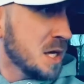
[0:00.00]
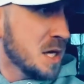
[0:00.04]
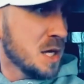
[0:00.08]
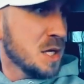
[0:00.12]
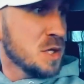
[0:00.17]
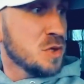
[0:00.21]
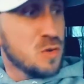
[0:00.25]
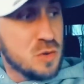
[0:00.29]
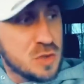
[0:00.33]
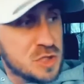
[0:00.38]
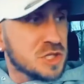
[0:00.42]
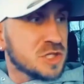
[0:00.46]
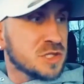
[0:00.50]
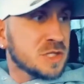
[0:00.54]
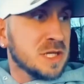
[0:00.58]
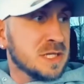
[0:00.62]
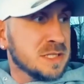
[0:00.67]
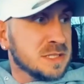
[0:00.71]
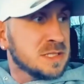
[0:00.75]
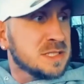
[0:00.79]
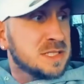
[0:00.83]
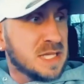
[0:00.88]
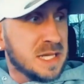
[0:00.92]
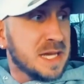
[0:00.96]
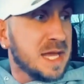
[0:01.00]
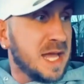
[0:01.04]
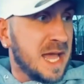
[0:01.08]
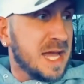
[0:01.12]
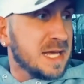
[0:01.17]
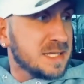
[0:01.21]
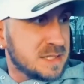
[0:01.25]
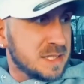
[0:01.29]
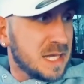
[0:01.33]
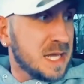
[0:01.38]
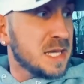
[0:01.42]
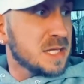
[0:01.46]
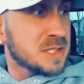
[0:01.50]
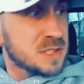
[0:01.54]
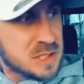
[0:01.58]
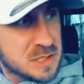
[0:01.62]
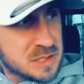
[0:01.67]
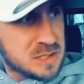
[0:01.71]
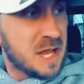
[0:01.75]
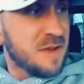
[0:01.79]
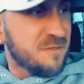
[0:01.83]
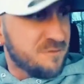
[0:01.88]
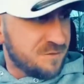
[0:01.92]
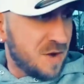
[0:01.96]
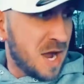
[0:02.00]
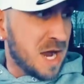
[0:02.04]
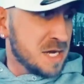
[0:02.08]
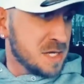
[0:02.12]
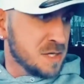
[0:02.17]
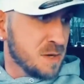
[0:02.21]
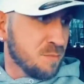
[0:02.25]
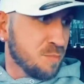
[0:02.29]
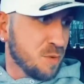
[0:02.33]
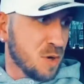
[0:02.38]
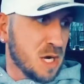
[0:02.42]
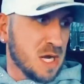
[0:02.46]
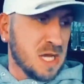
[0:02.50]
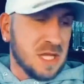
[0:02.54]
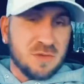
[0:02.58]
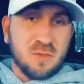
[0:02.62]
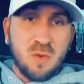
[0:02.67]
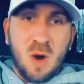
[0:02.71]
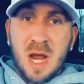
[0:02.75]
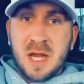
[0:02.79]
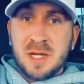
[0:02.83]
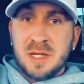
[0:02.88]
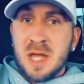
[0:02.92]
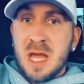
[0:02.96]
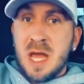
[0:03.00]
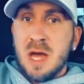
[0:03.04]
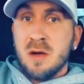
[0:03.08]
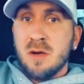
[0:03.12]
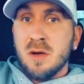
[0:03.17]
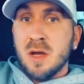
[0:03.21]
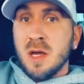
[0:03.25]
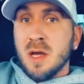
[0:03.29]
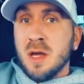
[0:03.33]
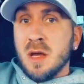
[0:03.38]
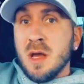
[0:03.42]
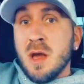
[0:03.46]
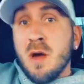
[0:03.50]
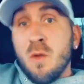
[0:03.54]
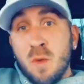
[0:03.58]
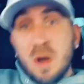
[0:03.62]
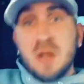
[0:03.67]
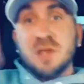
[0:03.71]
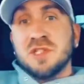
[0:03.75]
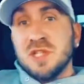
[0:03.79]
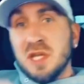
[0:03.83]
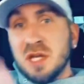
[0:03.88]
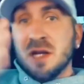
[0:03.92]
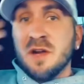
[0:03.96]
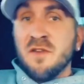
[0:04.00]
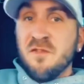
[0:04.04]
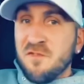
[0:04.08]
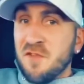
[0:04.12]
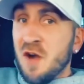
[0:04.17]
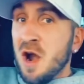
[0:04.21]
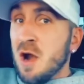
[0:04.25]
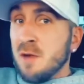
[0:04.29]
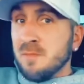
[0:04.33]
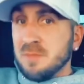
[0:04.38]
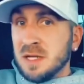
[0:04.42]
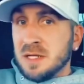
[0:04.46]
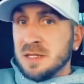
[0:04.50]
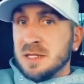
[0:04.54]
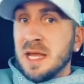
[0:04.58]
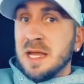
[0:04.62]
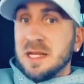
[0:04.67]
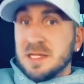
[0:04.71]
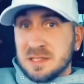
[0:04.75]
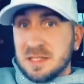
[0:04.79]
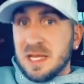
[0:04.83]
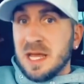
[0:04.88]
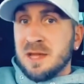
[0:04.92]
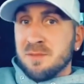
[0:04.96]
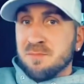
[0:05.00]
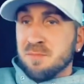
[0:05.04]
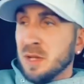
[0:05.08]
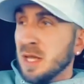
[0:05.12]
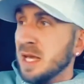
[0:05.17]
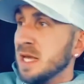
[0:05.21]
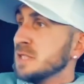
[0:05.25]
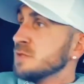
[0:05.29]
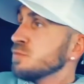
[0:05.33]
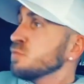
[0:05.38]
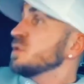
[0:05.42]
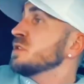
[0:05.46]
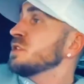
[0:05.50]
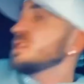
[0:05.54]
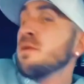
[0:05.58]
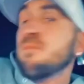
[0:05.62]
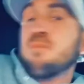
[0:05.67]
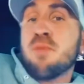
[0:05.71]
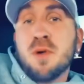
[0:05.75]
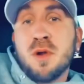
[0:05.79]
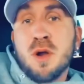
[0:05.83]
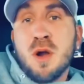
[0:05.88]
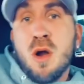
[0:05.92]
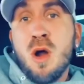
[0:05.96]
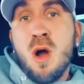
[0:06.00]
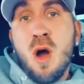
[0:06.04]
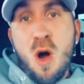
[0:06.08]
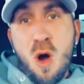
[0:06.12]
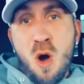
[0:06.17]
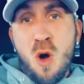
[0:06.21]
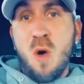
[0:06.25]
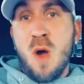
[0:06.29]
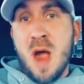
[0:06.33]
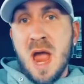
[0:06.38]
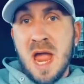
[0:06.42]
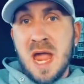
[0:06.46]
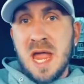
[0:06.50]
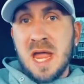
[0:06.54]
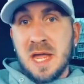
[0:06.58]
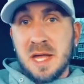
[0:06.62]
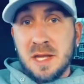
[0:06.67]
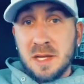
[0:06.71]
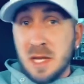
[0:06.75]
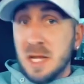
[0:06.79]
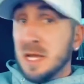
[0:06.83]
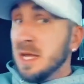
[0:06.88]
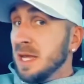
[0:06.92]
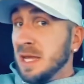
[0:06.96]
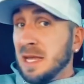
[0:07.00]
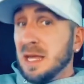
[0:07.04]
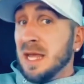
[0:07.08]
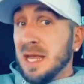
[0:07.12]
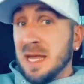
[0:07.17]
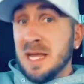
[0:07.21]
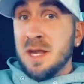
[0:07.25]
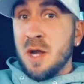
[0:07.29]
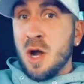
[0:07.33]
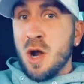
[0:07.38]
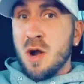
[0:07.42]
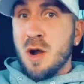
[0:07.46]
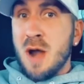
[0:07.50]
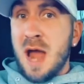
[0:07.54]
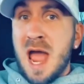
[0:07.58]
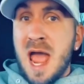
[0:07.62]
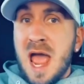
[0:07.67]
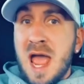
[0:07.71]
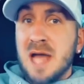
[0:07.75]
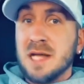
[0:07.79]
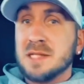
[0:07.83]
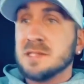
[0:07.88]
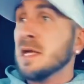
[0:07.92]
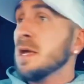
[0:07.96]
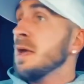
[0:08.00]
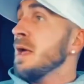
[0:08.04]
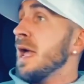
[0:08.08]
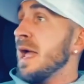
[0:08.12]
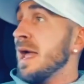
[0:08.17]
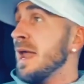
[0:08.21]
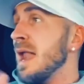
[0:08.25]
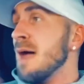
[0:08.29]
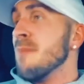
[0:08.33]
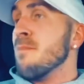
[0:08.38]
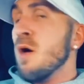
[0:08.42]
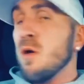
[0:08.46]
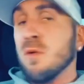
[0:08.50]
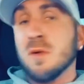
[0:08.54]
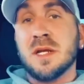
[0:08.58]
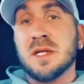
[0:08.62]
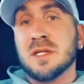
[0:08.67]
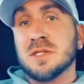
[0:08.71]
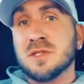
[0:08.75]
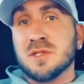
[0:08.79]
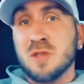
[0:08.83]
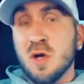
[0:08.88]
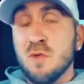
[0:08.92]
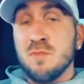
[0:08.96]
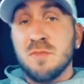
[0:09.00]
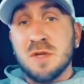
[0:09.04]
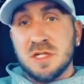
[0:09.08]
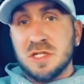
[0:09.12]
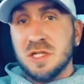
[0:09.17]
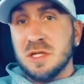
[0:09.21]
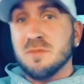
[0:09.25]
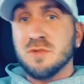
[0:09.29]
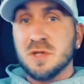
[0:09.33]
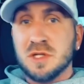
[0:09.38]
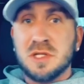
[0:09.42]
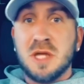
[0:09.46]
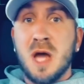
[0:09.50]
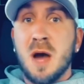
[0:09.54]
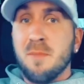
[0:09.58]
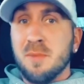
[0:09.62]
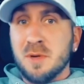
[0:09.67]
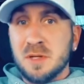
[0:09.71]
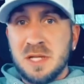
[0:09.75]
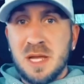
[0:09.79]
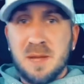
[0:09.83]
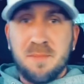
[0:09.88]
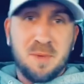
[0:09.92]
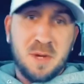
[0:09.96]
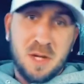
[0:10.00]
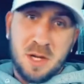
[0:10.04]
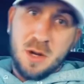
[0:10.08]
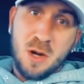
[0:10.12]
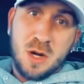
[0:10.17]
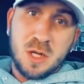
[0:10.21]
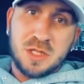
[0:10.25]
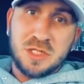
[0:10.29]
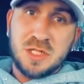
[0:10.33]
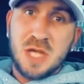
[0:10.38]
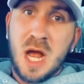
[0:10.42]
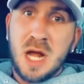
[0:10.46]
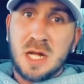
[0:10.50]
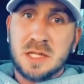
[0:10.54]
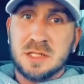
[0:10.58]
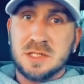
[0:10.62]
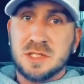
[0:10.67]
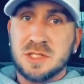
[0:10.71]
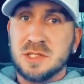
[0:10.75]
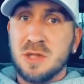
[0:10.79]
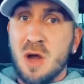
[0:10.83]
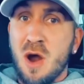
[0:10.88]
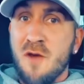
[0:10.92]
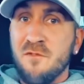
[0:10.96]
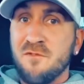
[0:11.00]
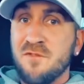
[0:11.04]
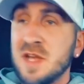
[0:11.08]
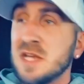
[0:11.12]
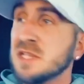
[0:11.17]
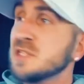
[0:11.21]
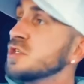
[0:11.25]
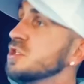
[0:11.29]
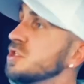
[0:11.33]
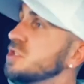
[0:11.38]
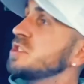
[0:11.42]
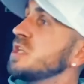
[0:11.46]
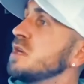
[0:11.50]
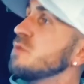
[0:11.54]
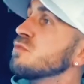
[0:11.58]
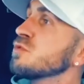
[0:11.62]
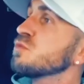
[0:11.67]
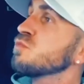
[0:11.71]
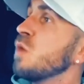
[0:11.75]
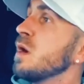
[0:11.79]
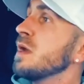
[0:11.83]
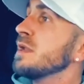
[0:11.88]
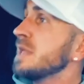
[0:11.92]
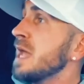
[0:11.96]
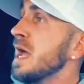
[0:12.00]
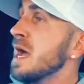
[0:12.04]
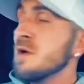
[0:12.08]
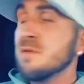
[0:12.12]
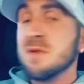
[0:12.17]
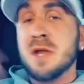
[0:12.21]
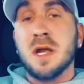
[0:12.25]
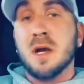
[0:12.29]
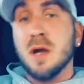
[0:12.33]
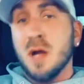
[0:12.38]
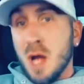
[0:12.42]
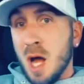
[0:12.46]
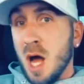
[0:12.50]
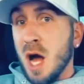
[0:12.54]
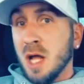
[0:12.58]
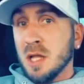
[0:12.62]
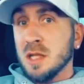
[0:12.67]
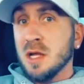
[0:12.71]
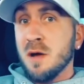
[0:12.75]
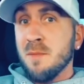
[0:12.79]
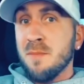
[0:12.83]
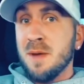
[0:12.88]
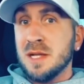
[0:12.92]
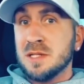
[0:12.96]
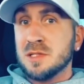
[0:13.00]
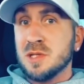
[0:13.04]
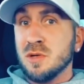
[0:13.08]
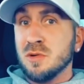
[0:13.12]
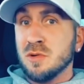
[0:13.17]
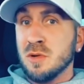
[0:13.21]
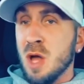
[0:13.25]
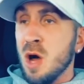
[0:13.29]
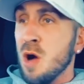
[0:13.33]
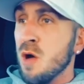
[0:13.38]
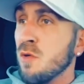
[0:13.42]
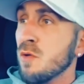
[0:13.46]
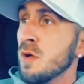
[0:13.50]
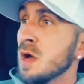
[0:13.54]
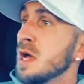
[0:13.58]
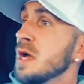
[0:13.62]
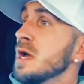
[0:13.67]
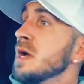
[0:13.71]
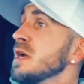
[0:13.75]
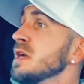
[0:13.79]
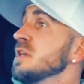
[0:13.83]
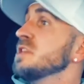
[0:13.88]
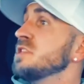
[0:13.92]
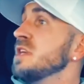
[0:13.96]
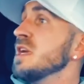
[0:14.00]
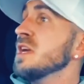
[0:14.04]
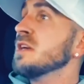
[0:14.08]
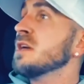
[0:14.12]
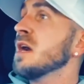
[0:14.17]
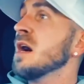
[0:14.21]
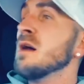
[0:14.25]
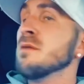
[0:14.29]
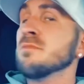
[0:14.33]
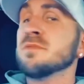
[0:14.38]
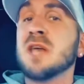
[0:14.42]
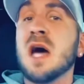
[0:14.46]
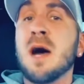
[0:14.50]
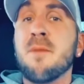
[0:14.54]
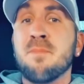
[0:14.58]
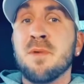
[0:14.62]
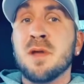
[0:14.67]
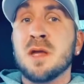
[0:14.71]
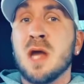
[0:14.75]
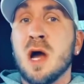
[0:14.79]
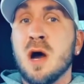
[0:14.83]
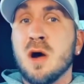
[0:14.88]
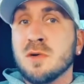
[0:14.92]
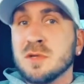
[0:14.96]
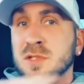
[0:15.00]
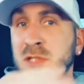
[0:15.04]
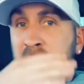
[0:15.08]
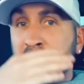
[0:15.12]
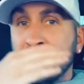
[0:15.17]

You just couldn't see the SS because they fighting to breathe right now. Well, she confirmed that they said blessed when she put her whole hand in her ass. And I'm only assuming she was double dipping in her chocolate starfish because she was wet down there a little bit too long. She comes up and goes,